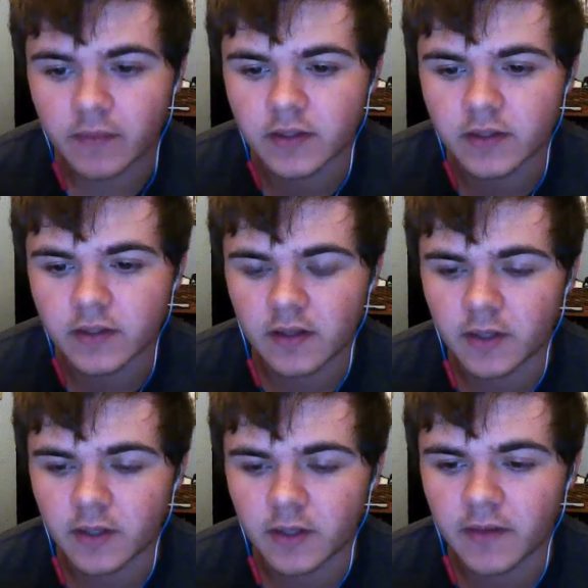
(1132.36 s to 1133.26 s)
you something put in
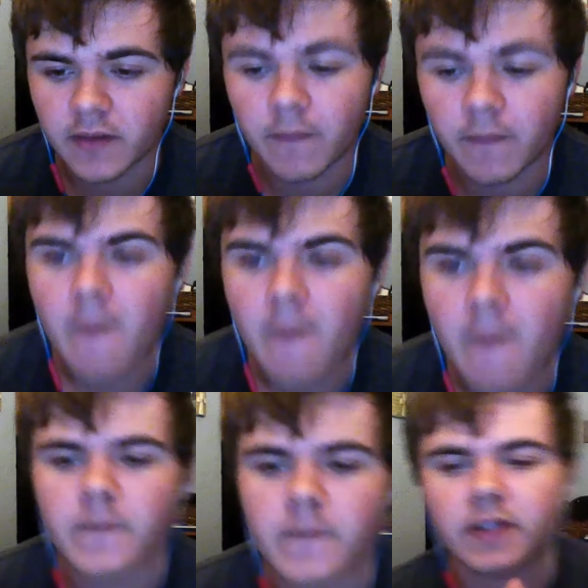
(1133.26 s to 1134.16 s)
the bottom,
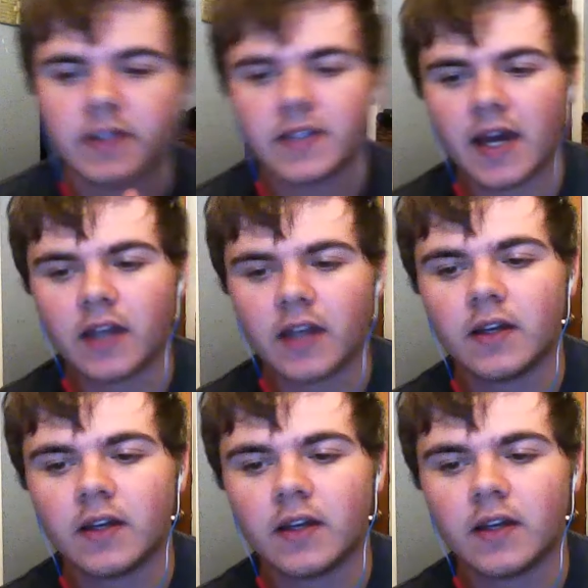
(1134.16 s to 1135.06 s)
but instead
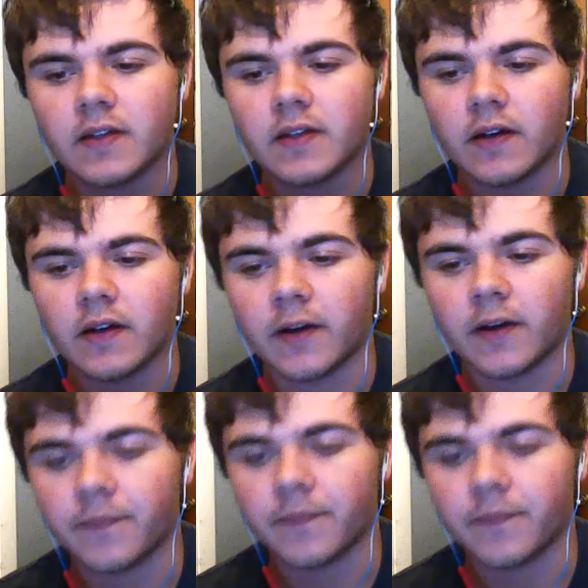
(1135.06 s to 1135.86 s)
it's no